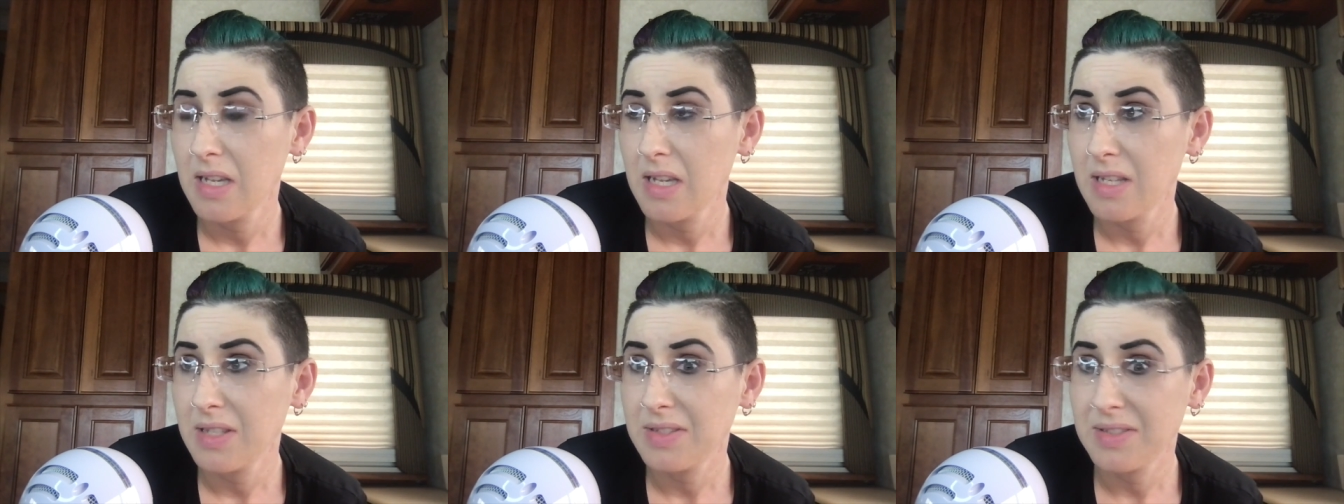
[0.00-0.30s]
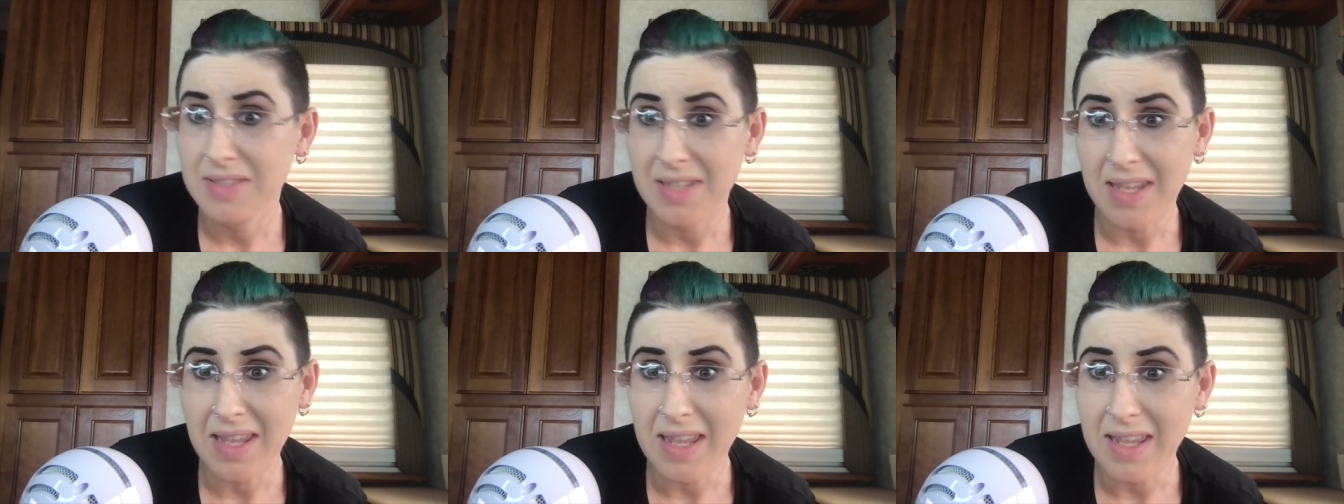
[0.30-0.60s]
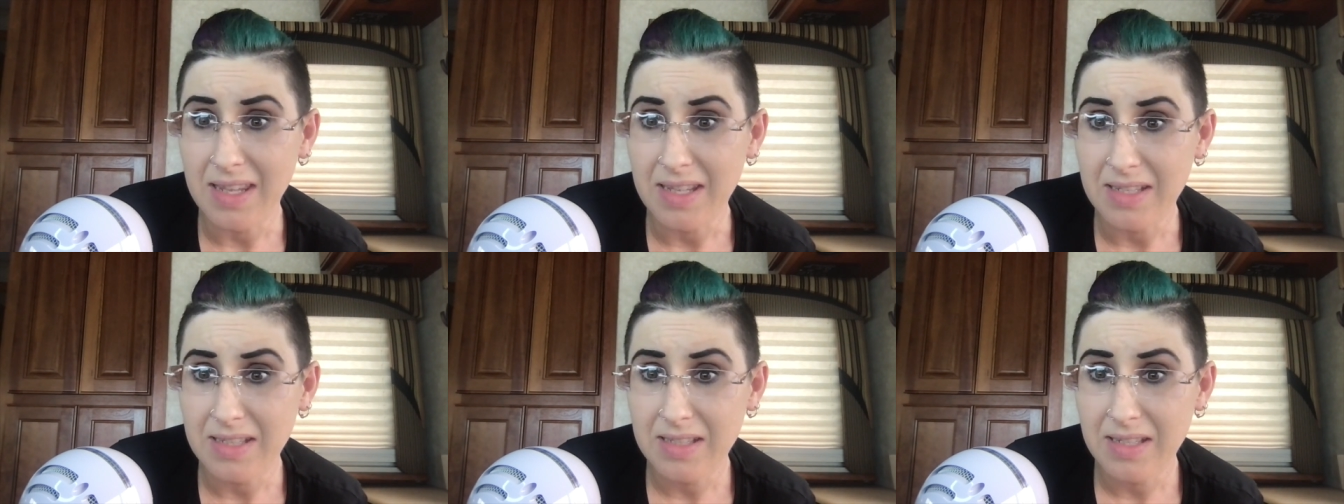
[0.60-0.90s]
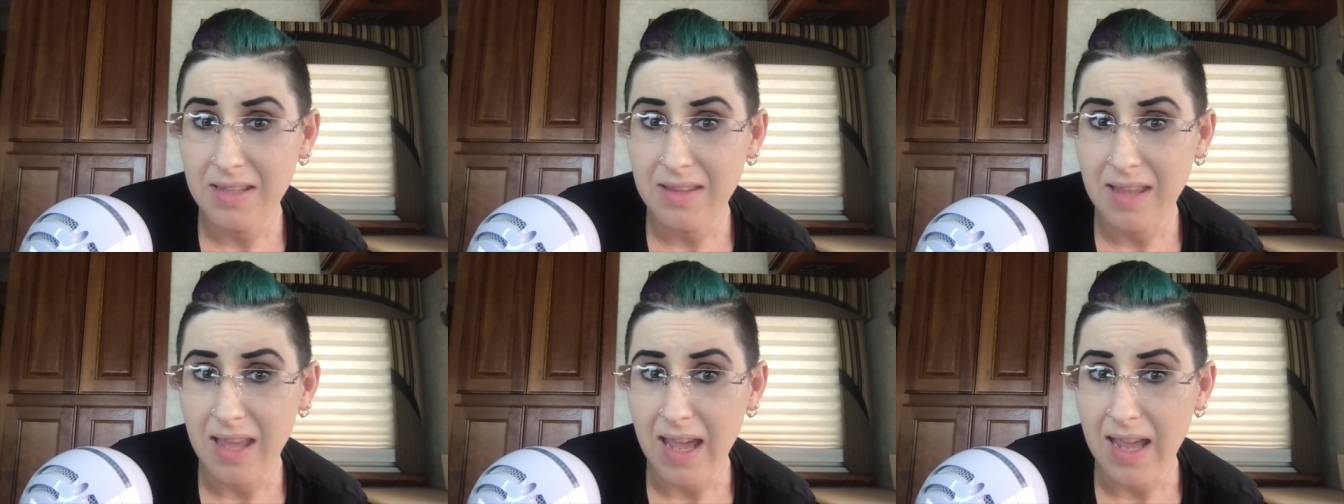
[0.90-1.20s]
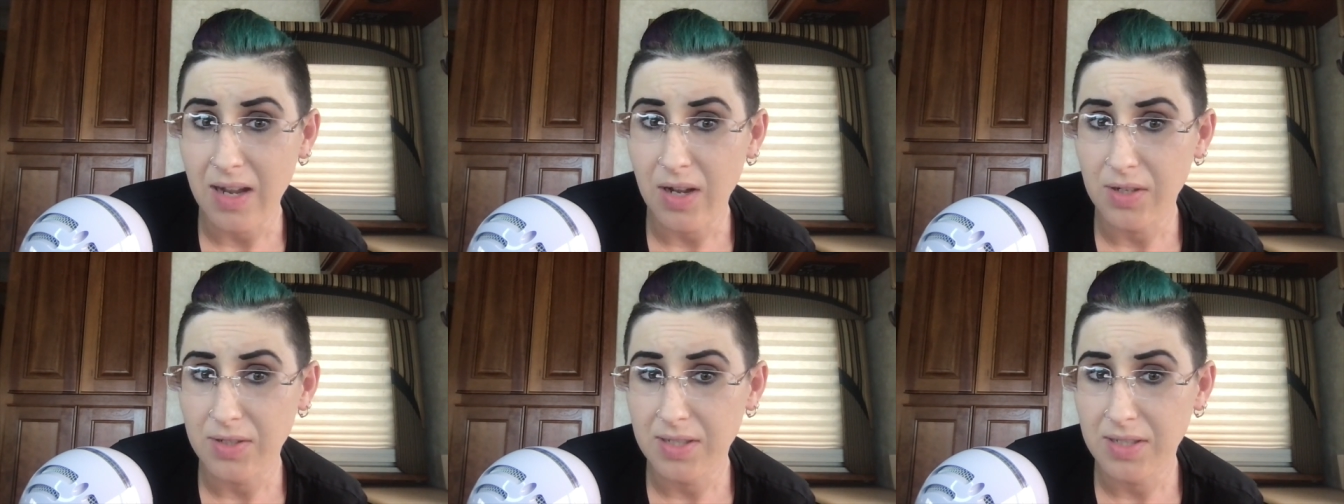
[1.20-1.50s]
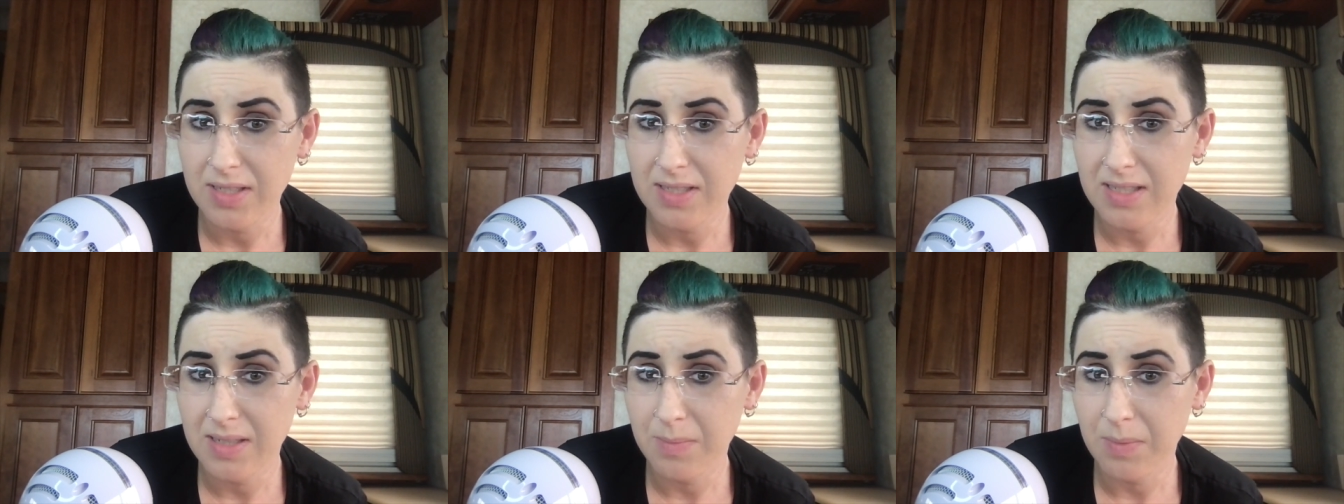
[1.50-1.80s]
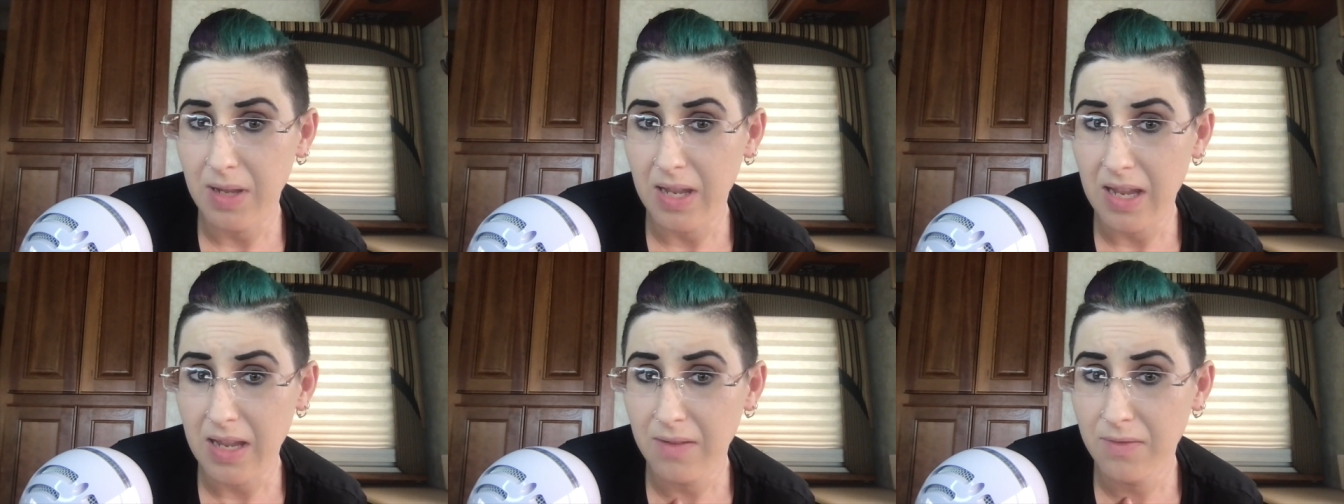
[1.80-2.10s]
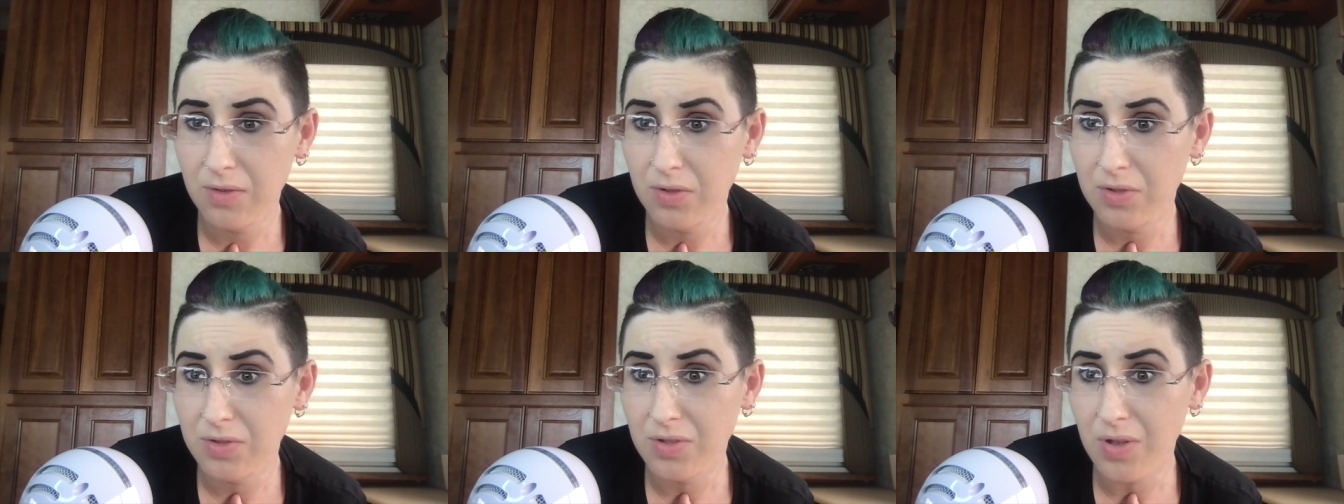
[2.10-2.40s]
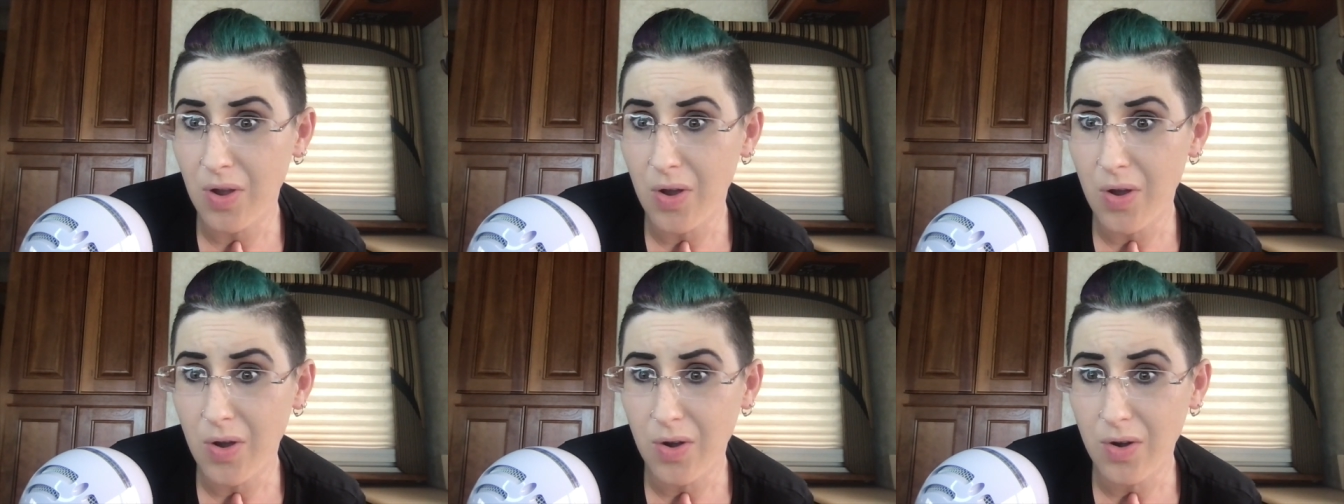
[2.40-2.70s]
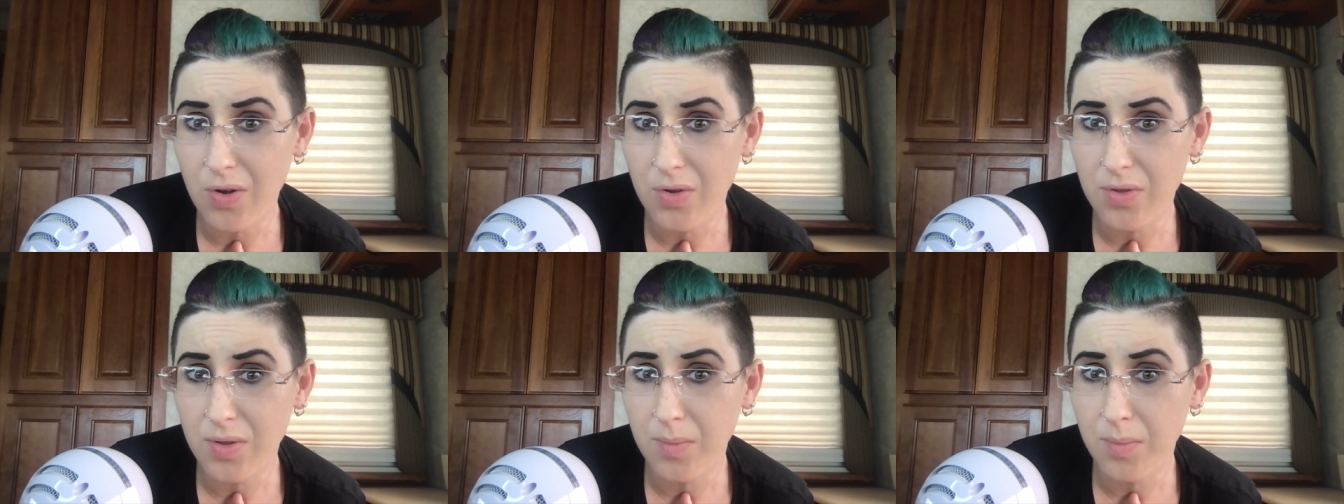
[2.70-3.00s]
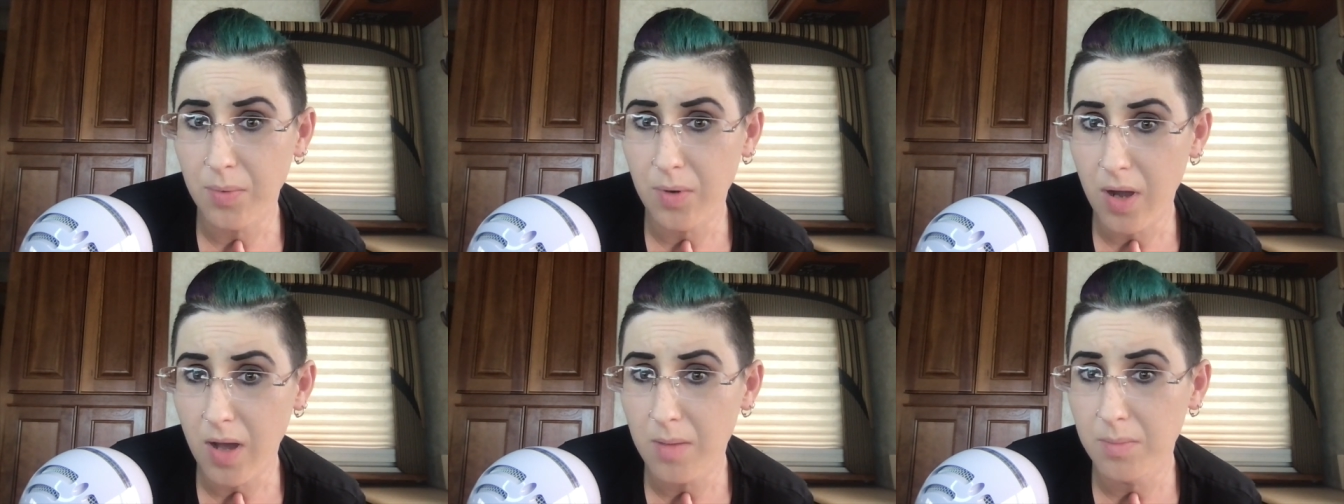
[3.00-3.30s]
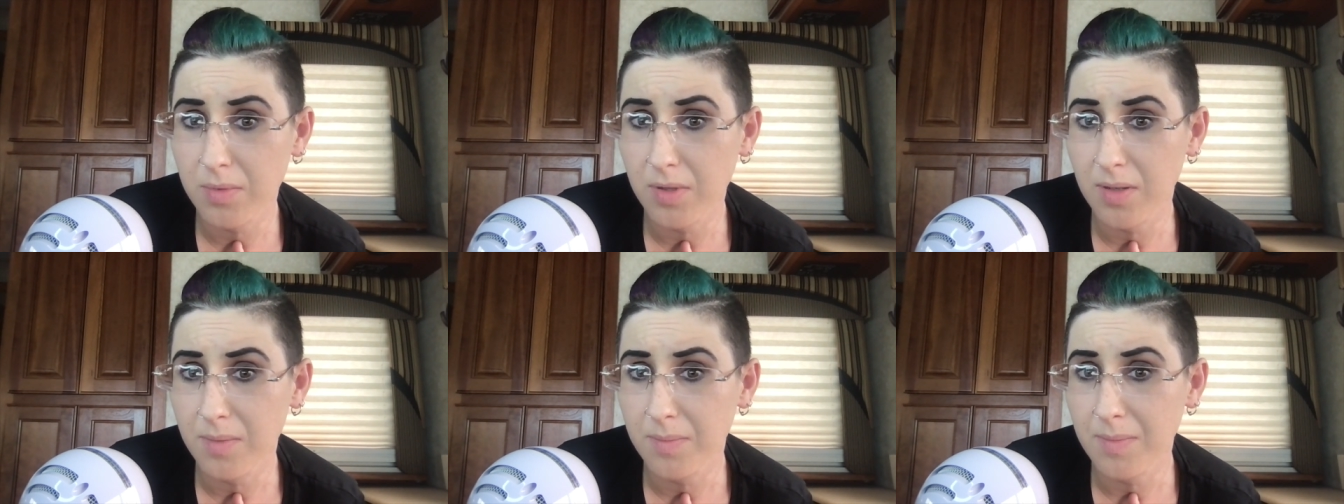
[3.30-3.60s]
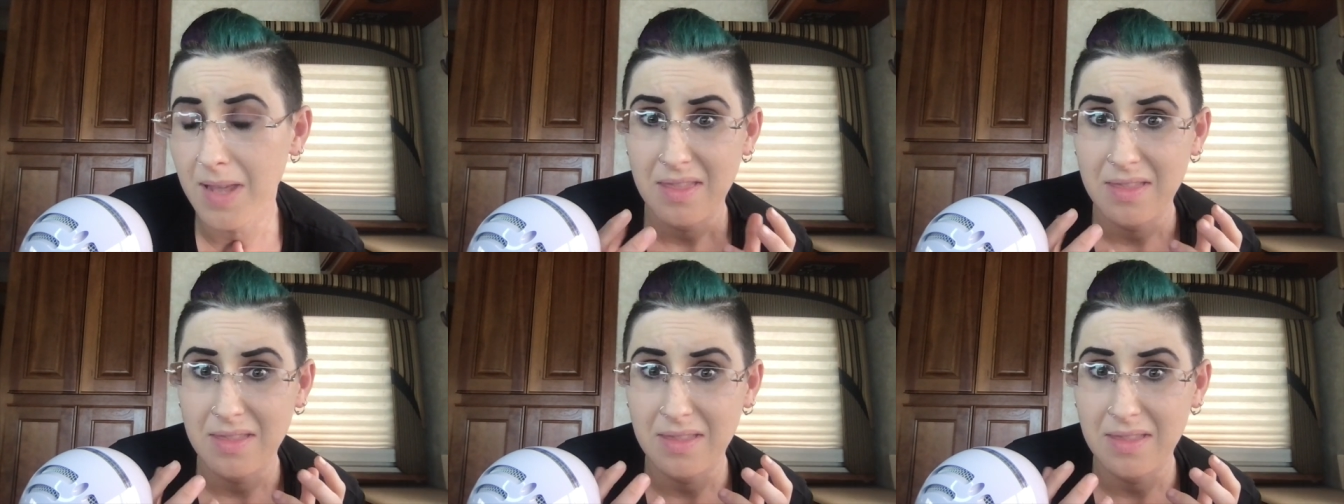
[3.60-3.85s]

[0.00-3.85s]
sent that autistic behaviors are the problem.